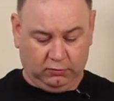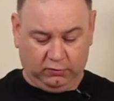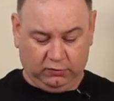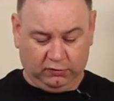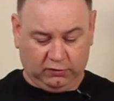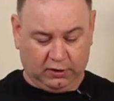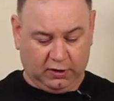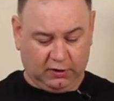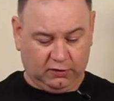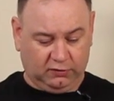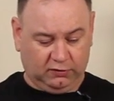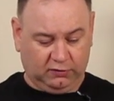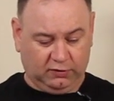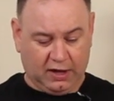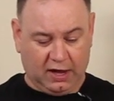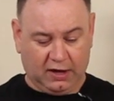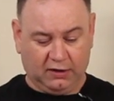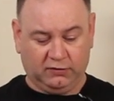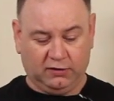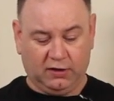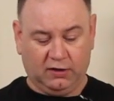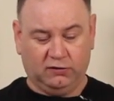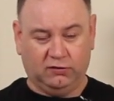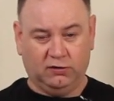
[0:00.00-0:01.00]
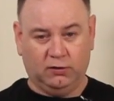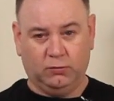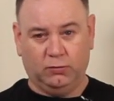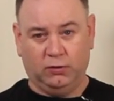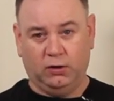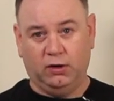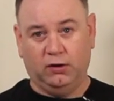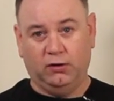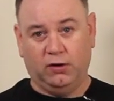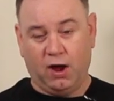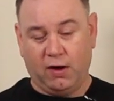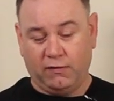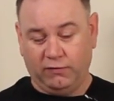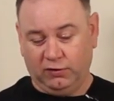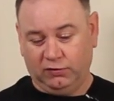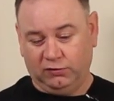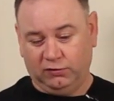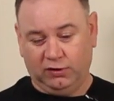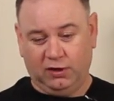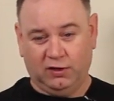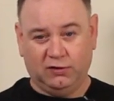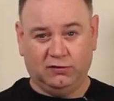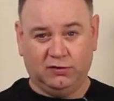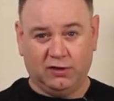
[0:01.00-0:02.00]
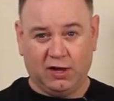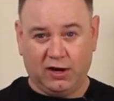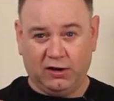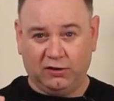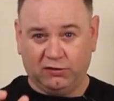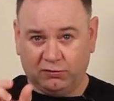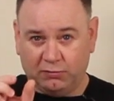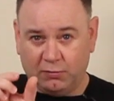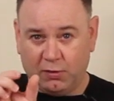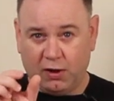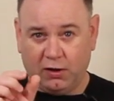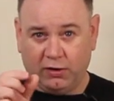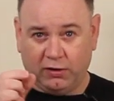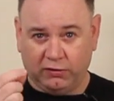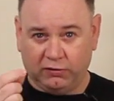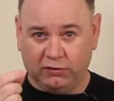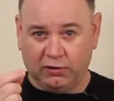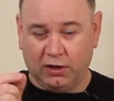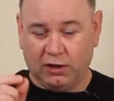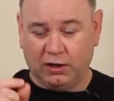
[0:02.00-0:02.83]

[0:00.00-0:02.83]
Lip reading: Just got to stash that somewhere. Obviously, it's not as small as